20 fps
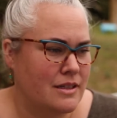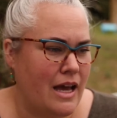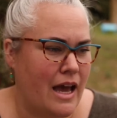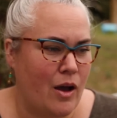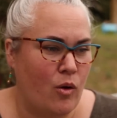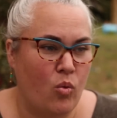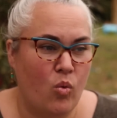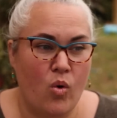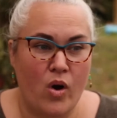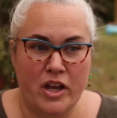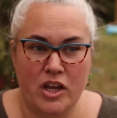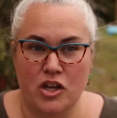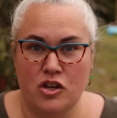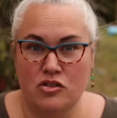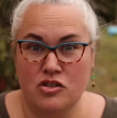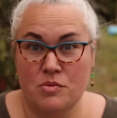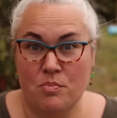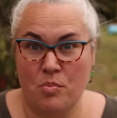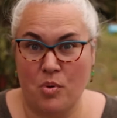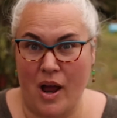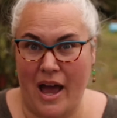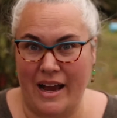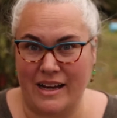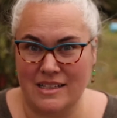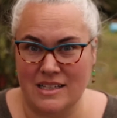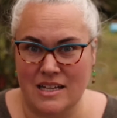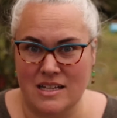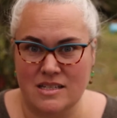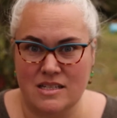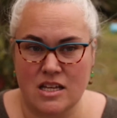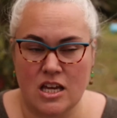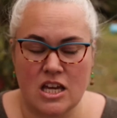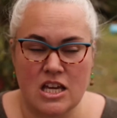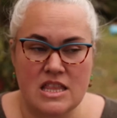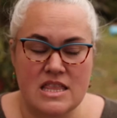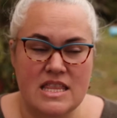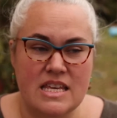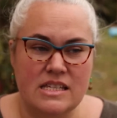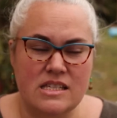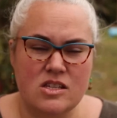I want you to practice.
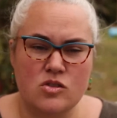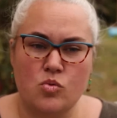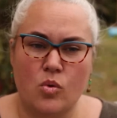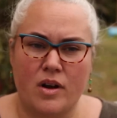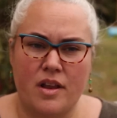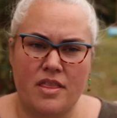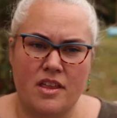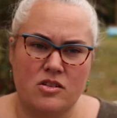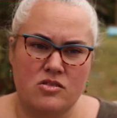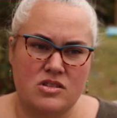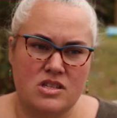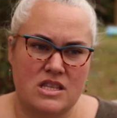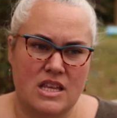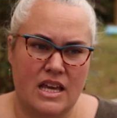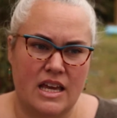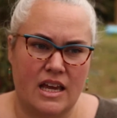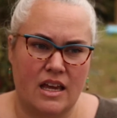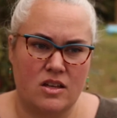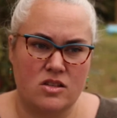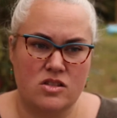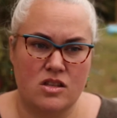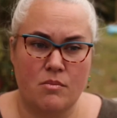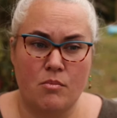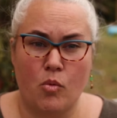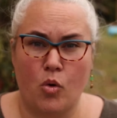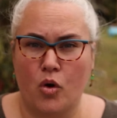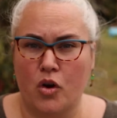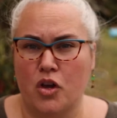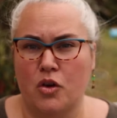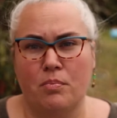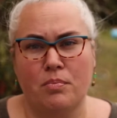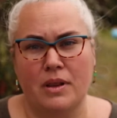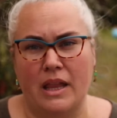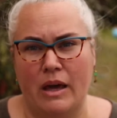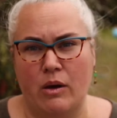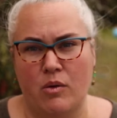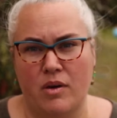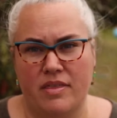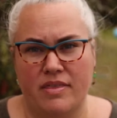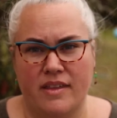This is one of those things, the more you
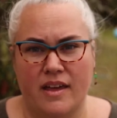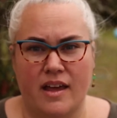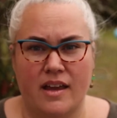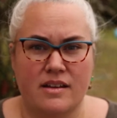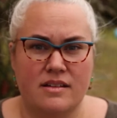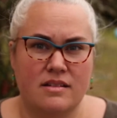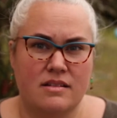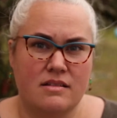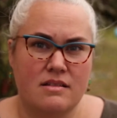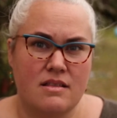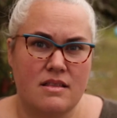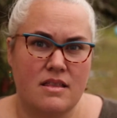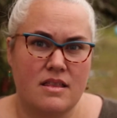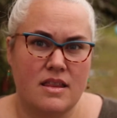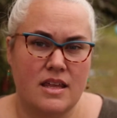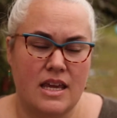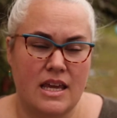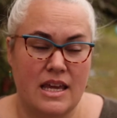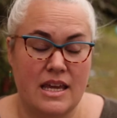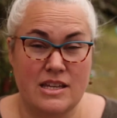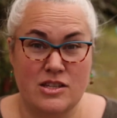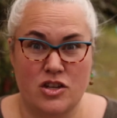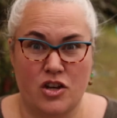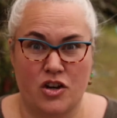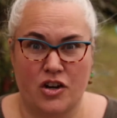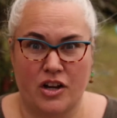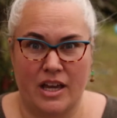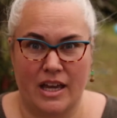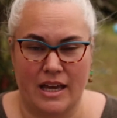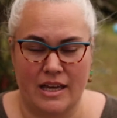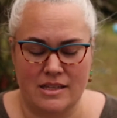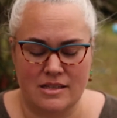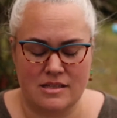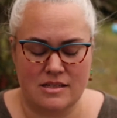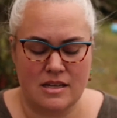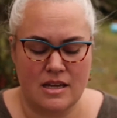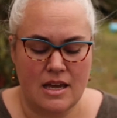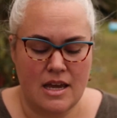play with it, the easier it gets.